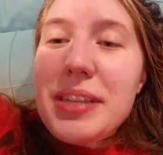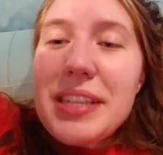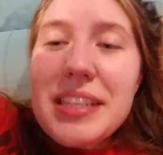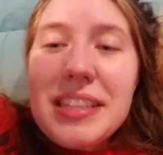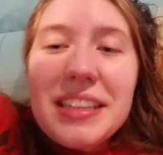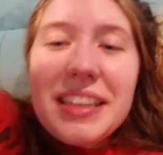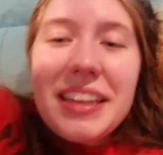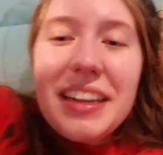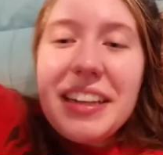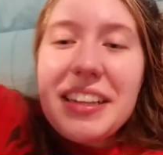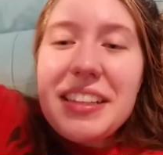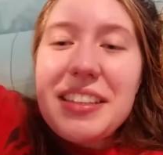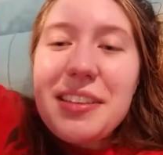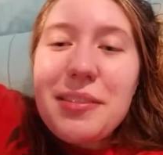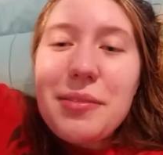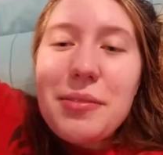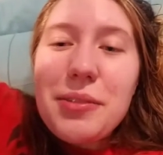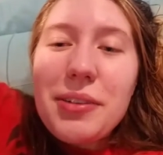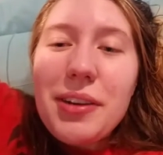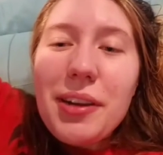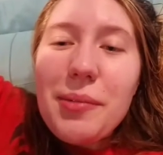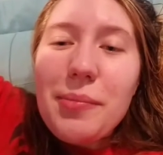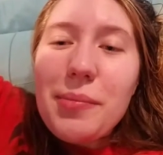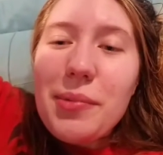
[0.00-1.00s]
please like and
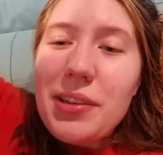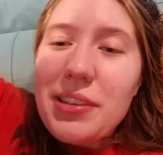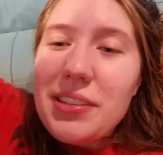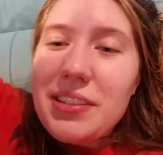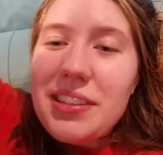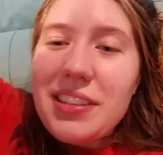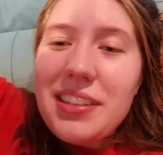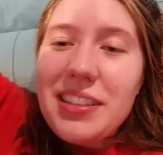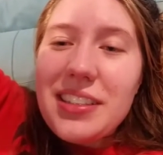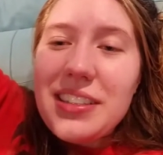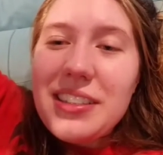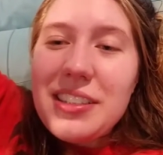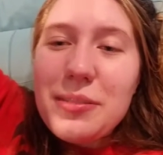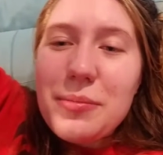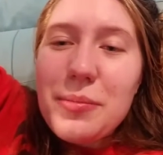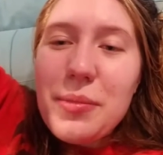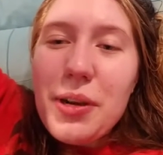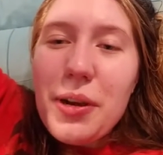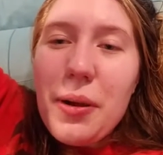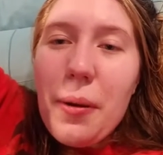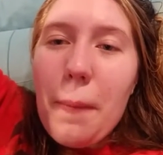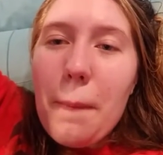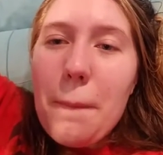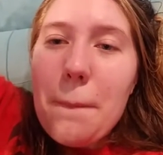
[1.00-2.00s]
subscribe. I'll see you guys
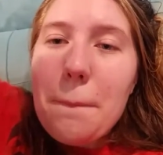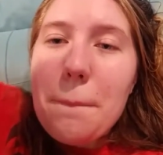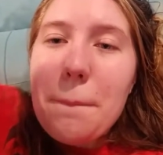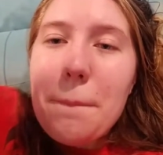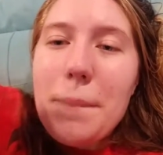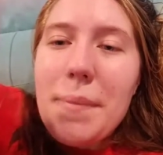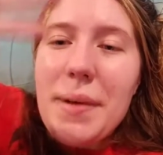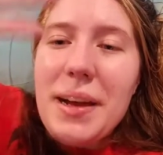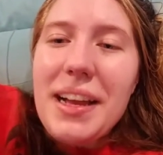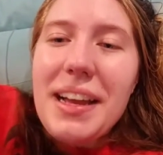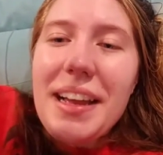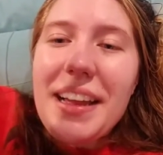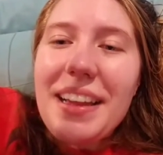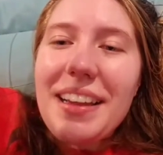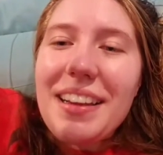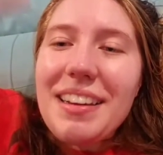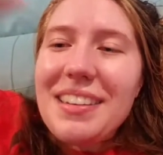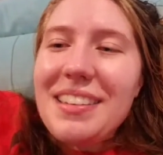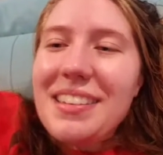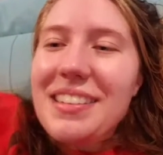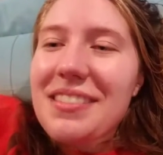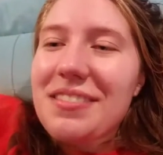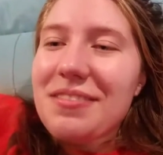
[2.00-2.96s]
tomorrow. Bye.